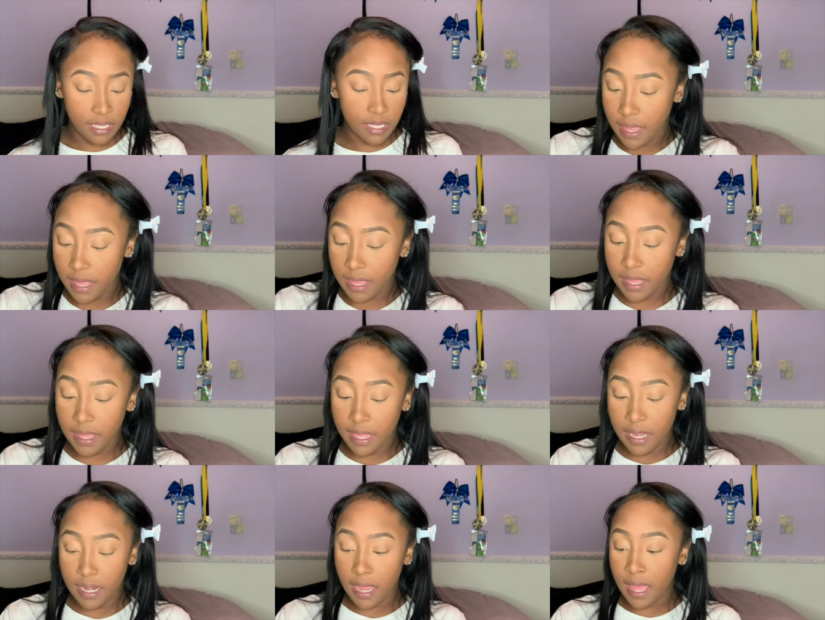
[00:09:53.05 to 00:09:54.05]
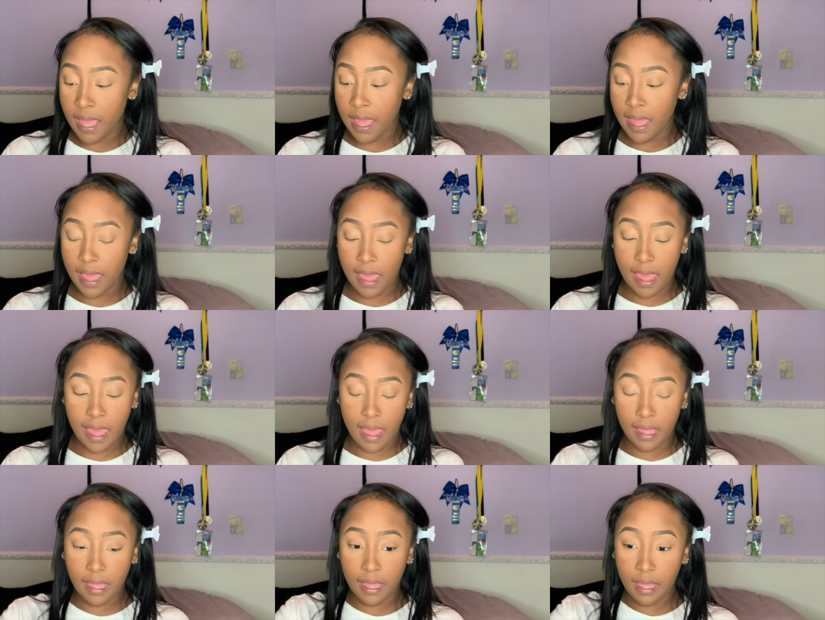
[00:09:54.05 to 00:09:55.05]
and
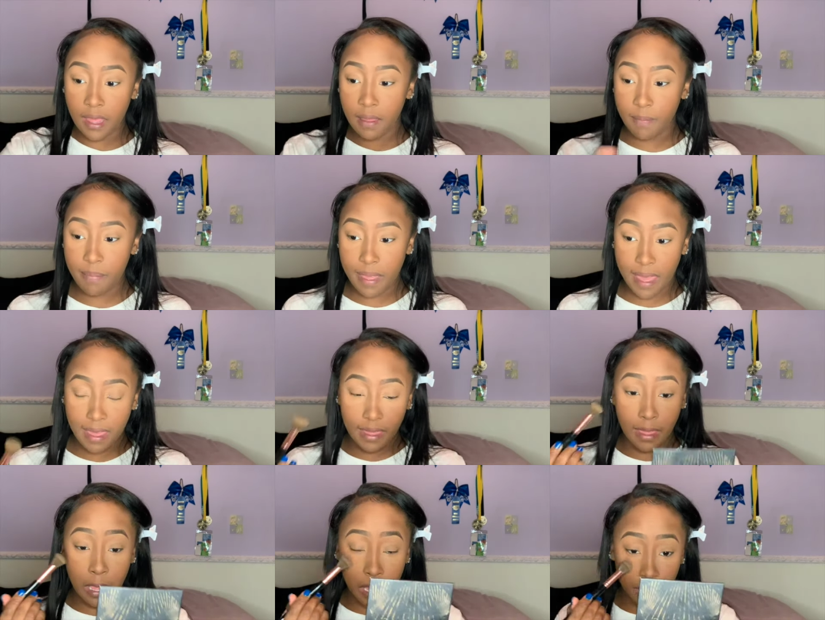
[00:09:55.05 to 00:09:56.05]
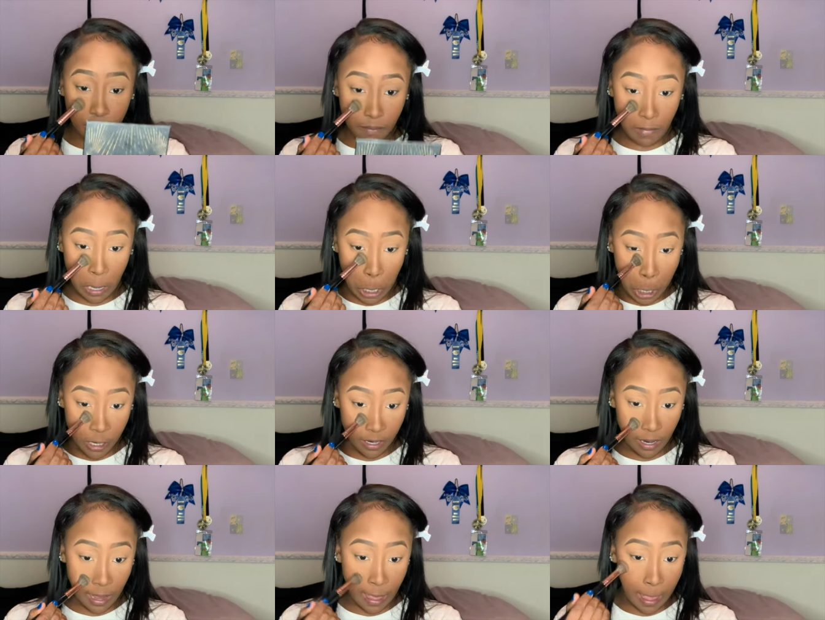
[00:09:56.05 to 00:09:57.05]
I pack it under my
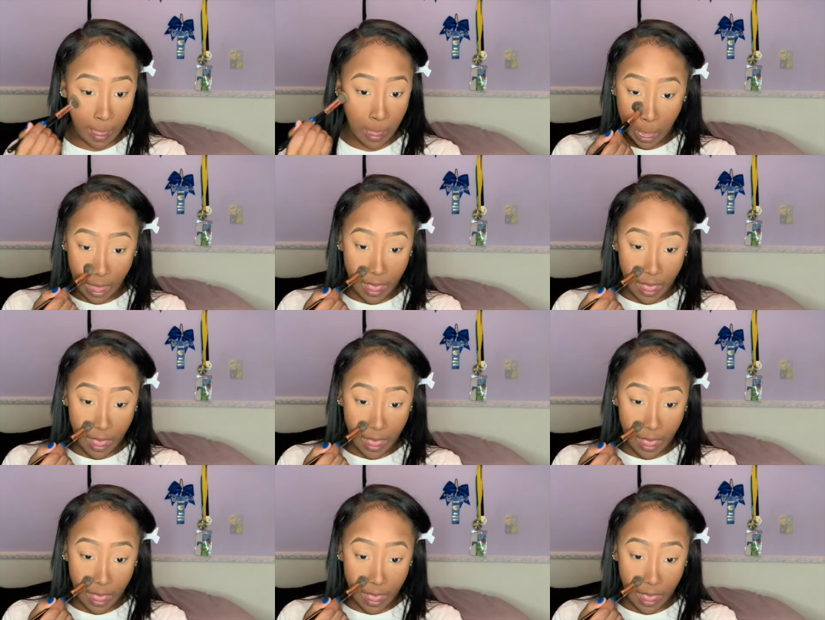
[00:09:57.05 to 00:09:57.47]
under eye